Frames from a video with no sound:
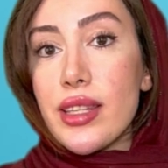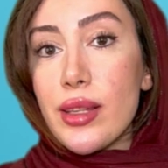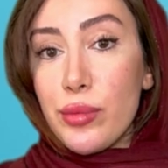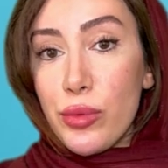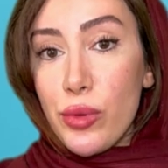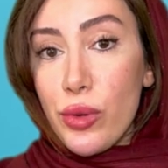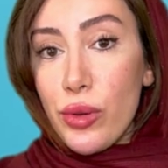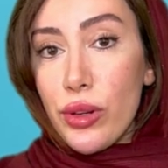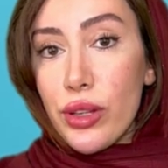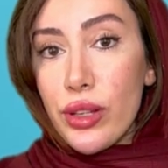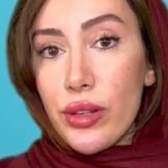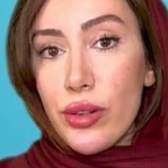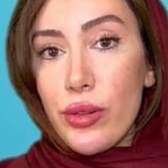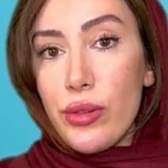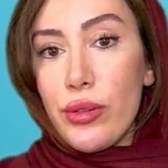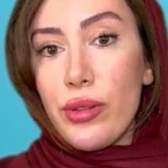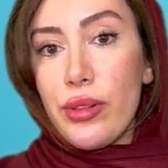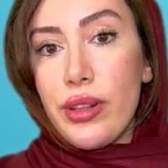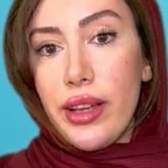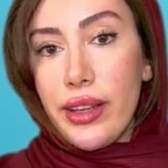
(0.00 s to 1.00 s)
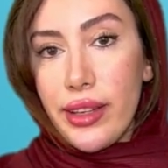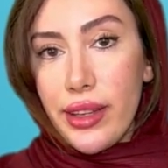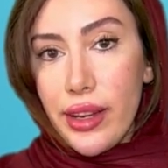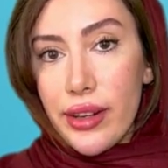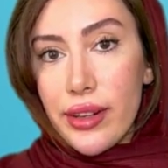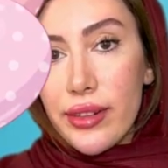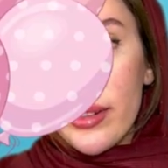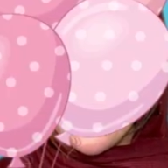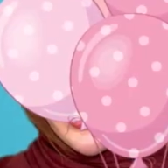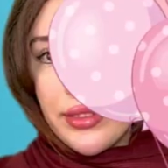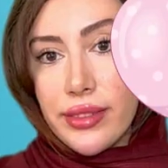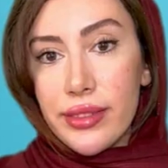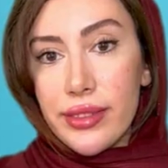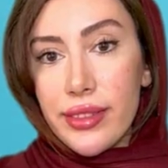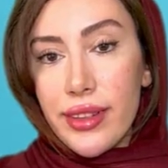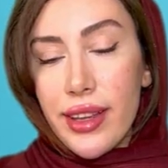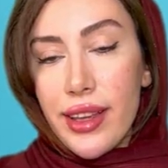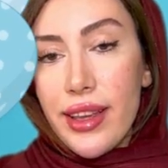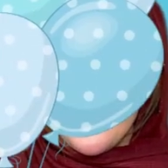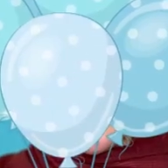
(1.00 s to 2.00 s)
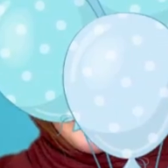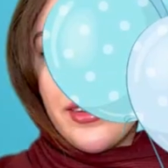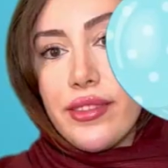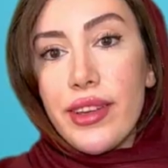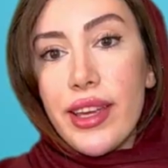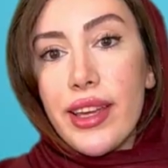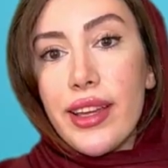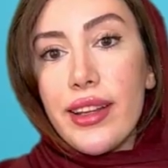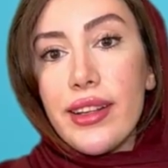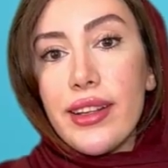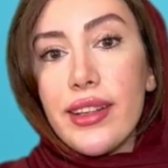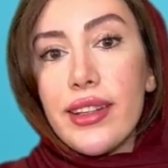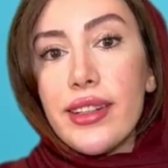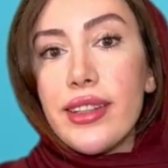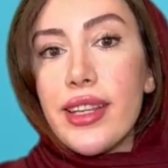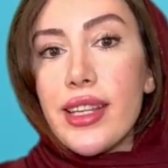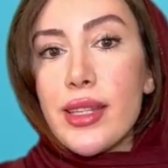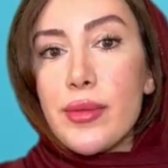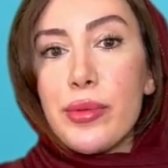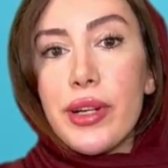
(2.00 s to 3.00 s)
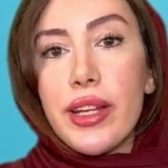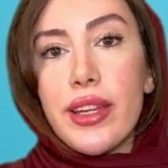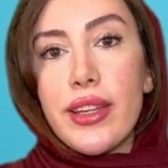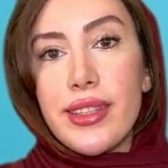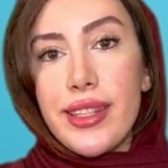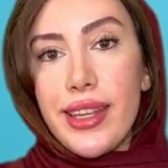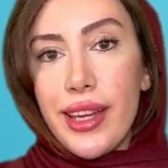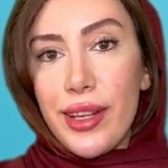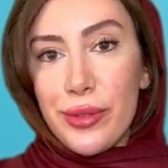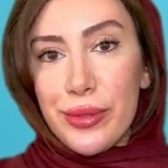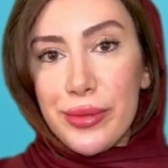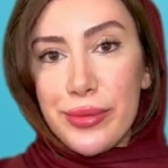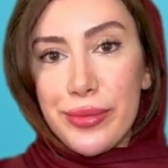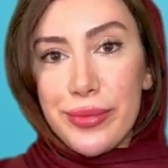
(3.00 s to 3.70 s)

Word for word: a boy or a girl? Well, let's break it down.